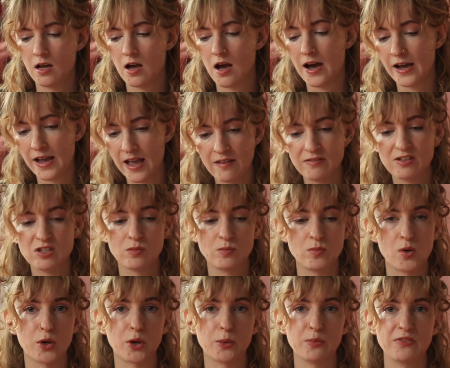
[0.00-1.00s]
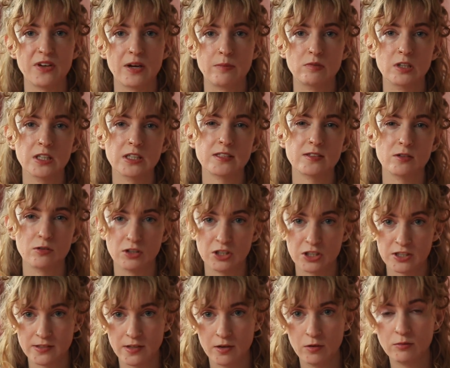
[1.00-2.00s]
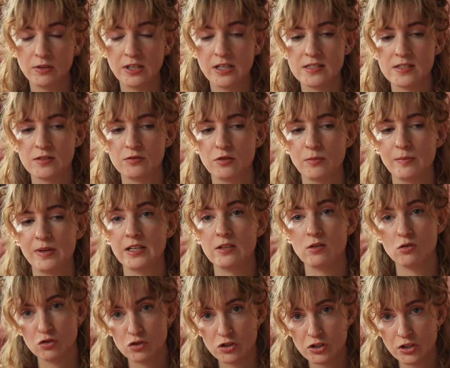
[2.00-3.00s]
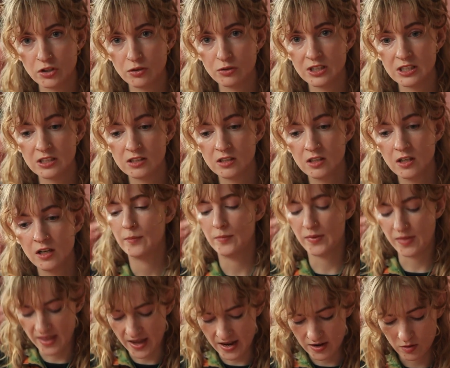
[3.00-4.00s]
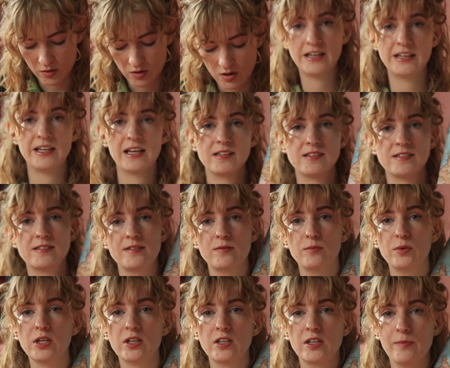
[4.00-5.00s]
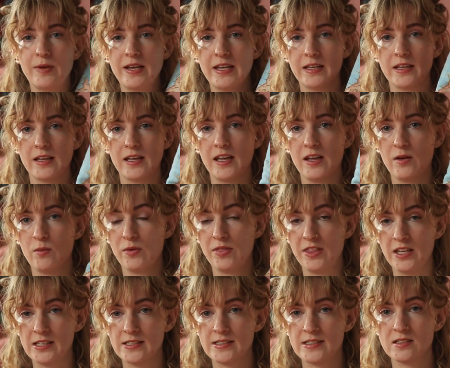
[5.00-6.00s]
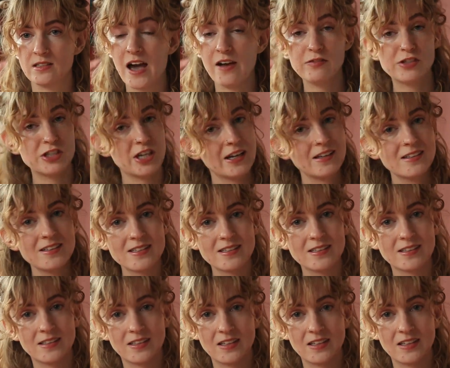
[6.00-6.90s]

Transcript: I have some mock-up fabric, so there's no reason for me not to do it. But then in the end, we're gonna make it with this. I've checked.